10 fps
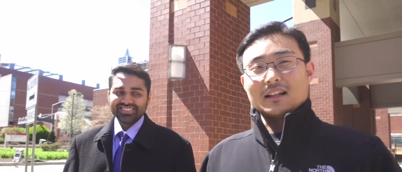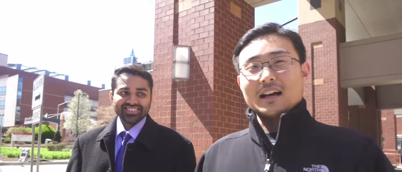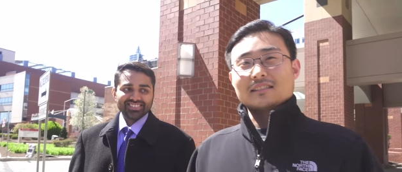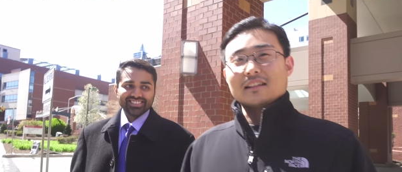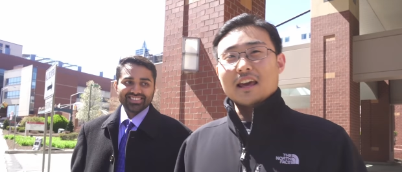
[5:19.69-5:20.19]
Speaker 1: the
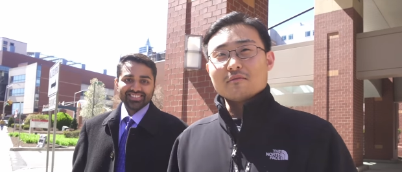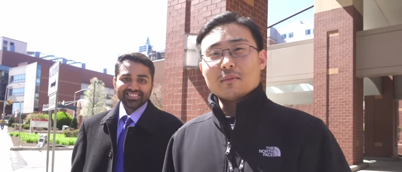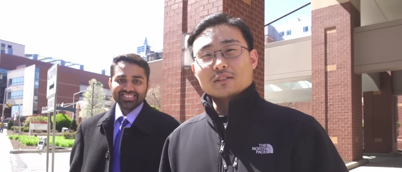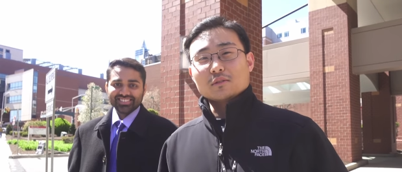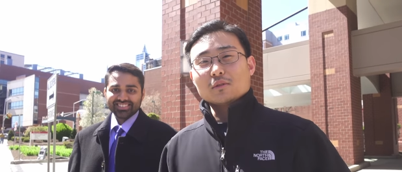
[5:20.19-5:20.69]
last day of
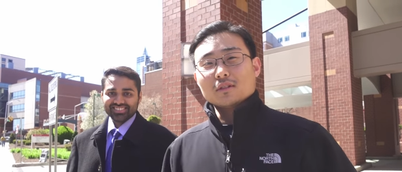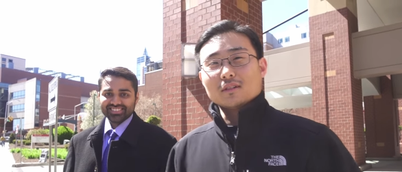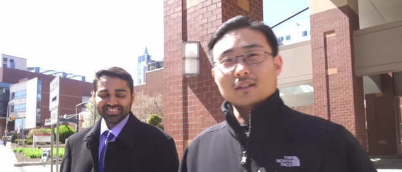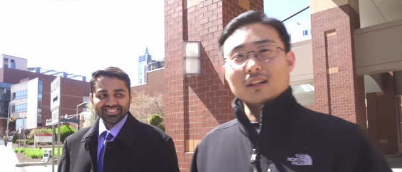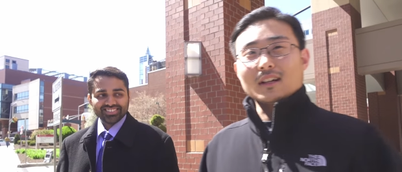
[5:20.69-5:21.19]
med
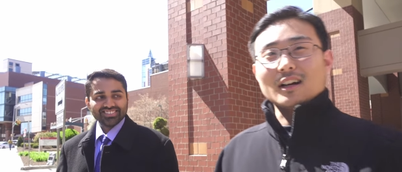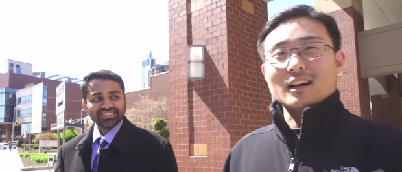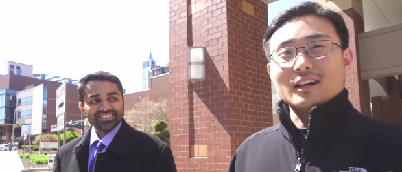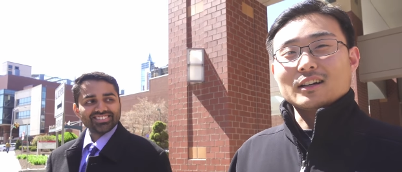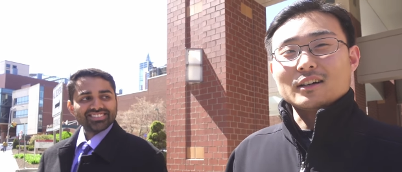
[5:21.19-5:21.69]
school. Uh,
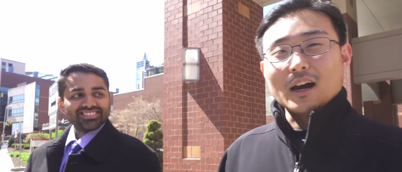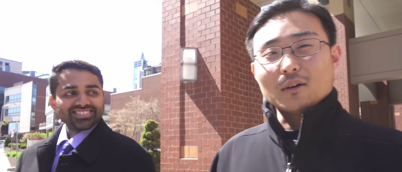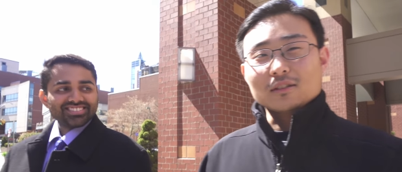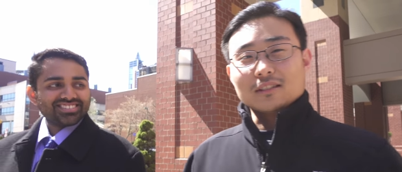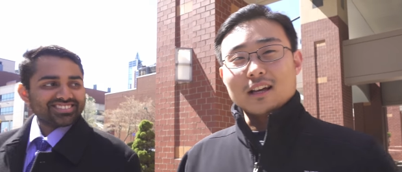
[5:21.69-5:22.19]
I
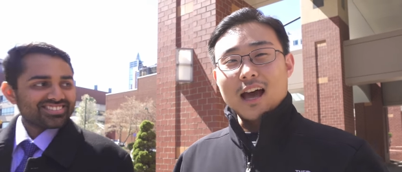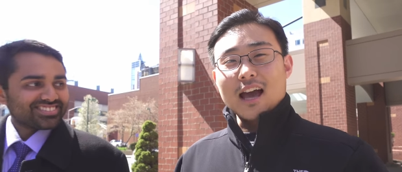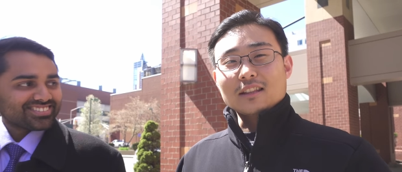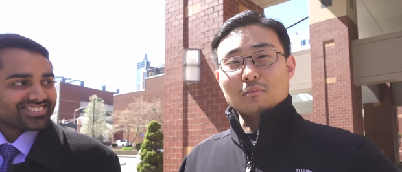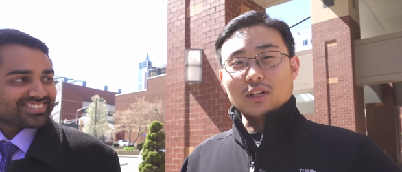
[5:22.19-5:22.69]
was I
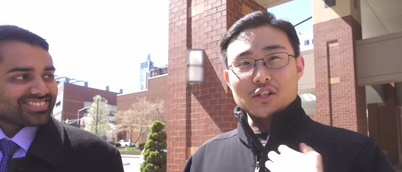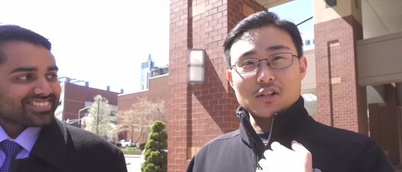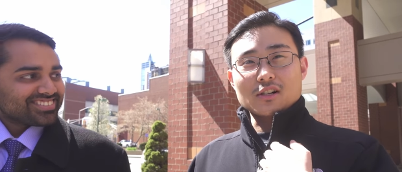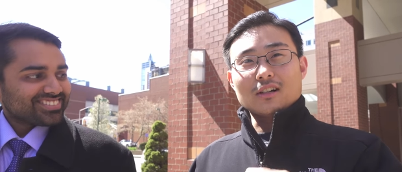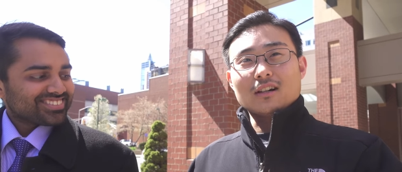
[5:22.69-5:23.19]
had the
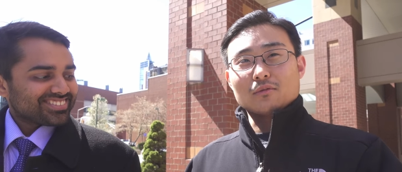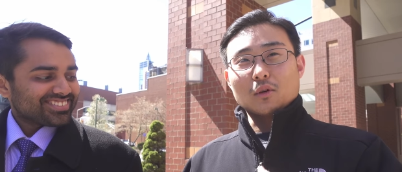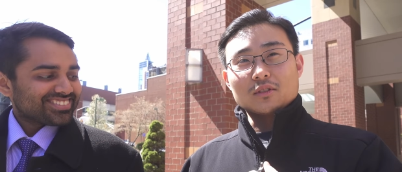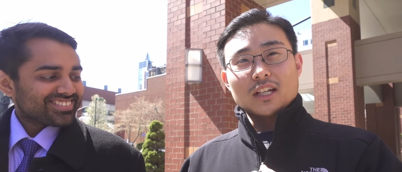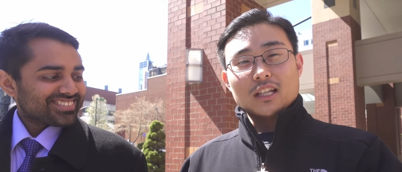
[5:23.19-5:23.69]
pleasure of
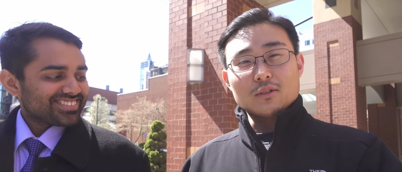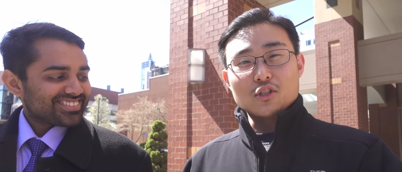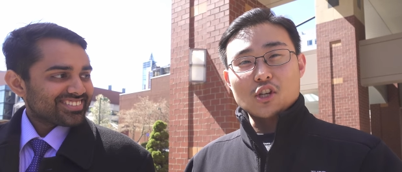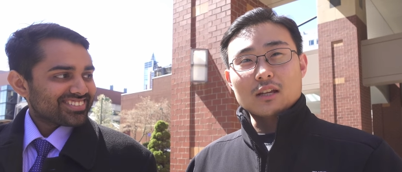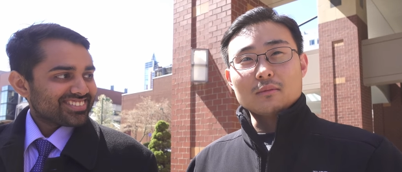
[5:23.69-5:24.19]
rotating with
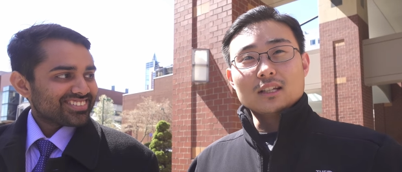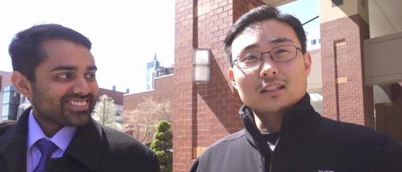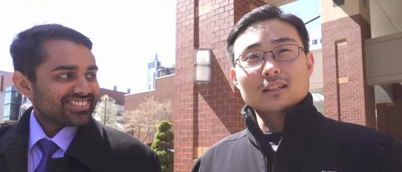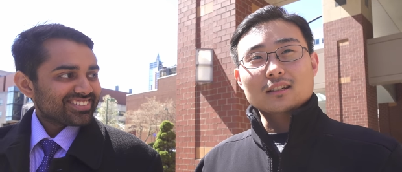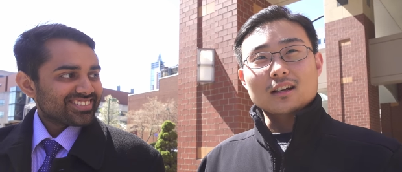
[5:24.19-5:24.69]
Jamie,
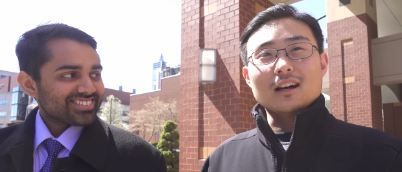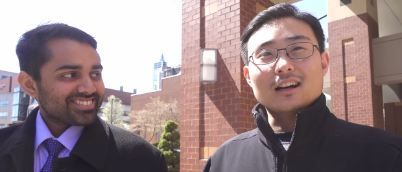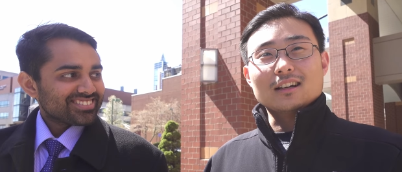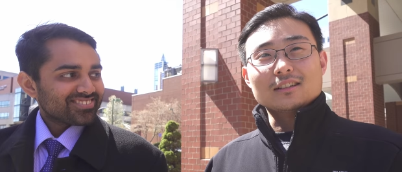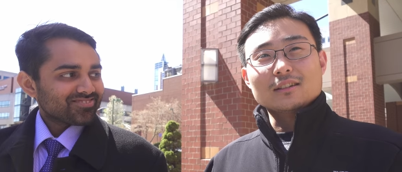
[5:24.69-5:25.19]

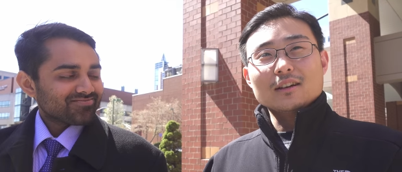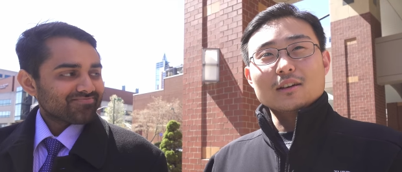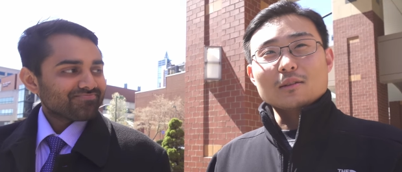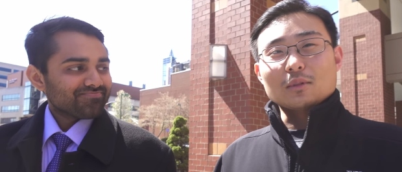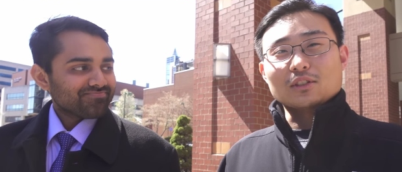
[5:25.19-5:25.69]
uh,
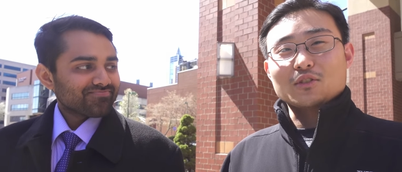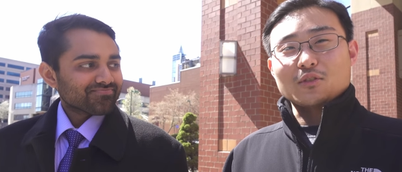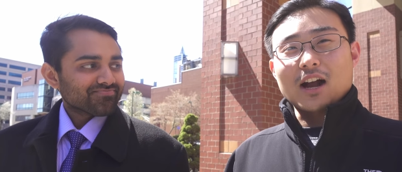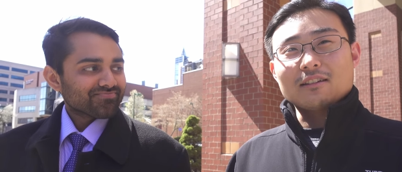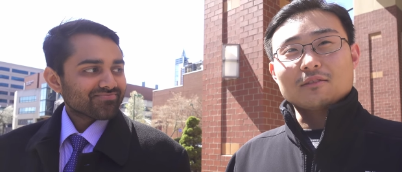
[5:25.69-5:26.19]
Miss
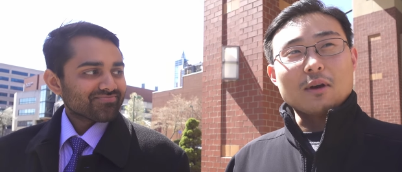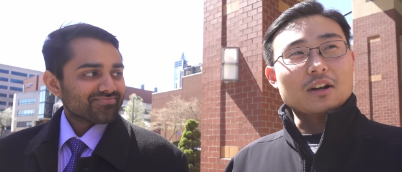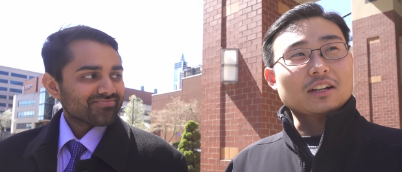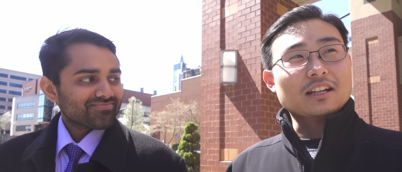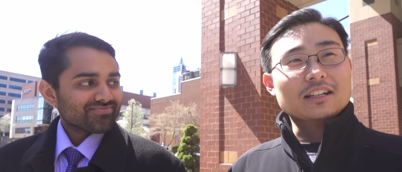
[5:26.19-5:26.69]
Strive
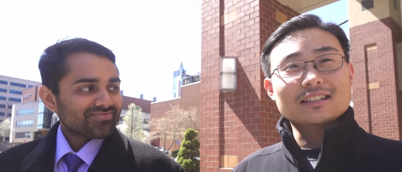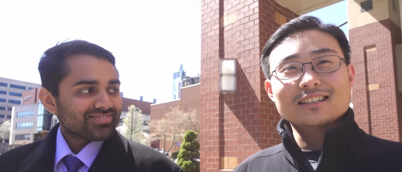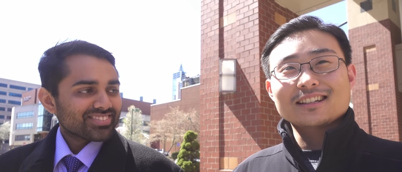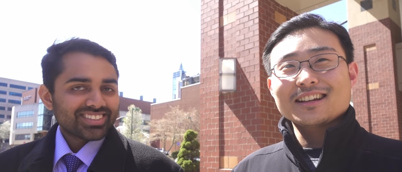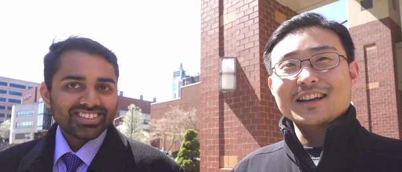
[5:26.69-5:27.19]
America,
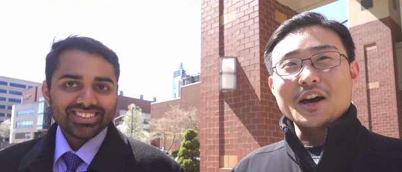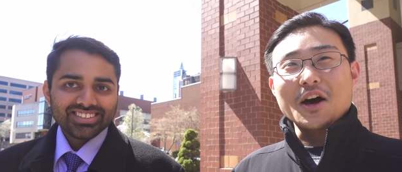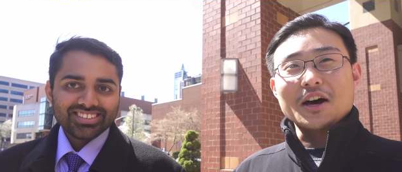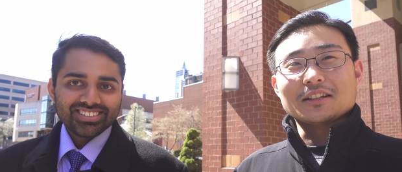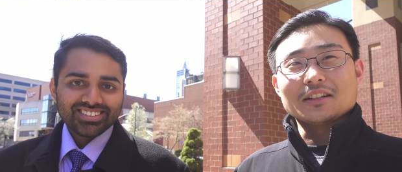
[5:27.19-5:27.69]

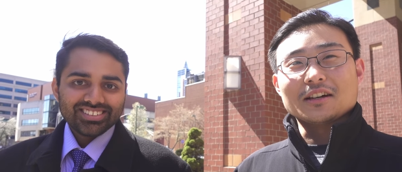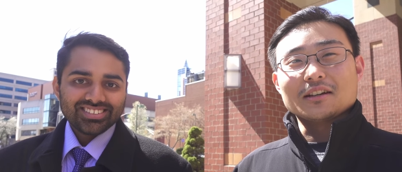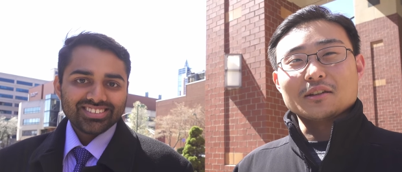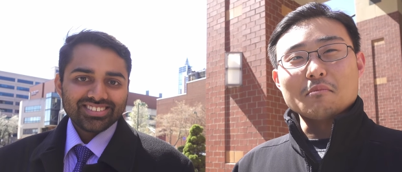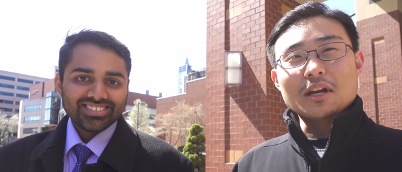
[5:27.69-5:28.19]
on the
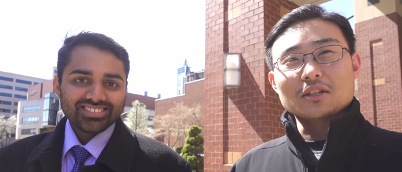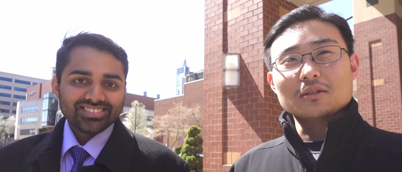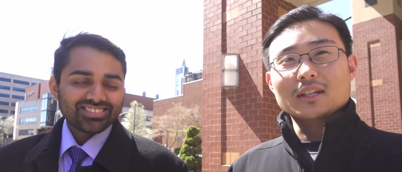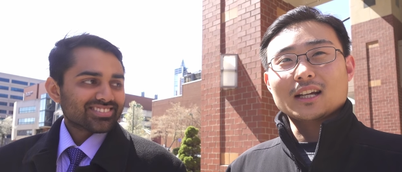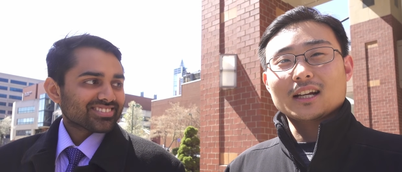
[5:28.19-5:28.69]
the
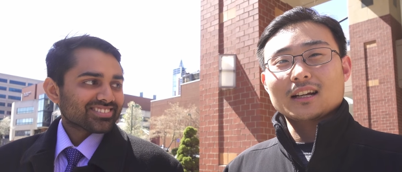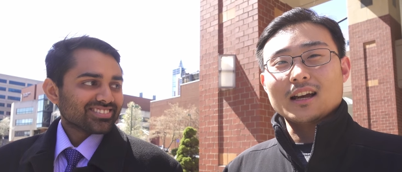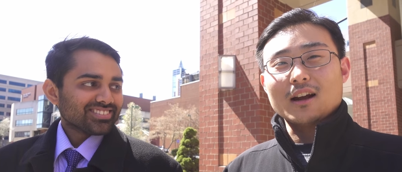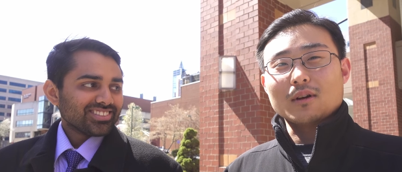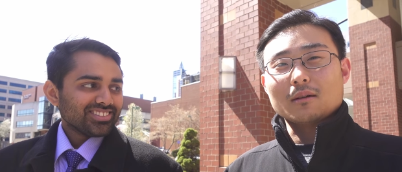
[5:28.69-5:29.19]
MICU here
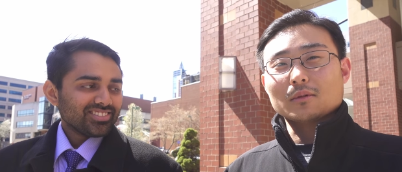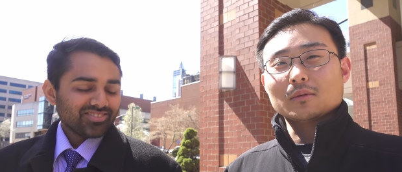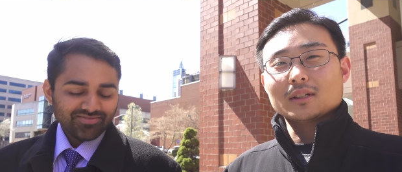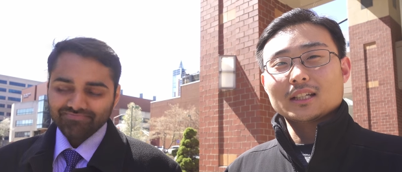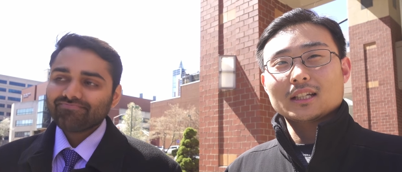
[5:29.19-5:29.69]
at Robert
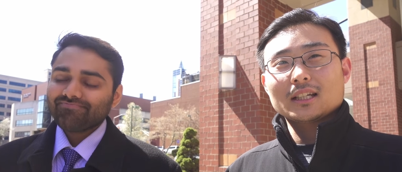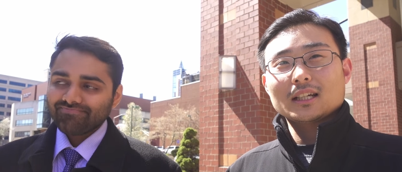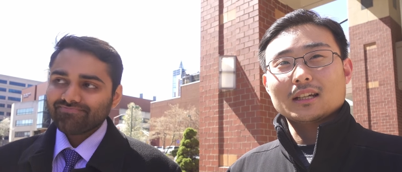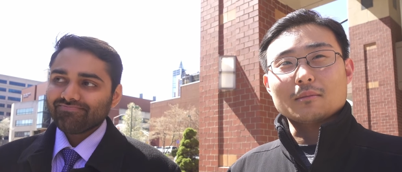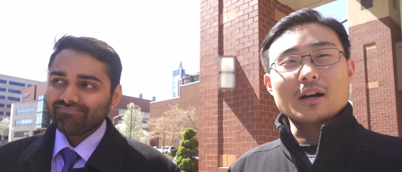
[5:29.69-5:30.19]
Wood.
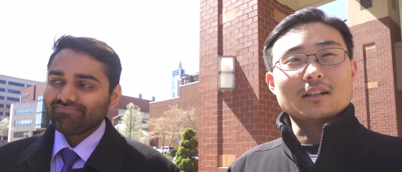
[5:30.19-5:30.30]
Am I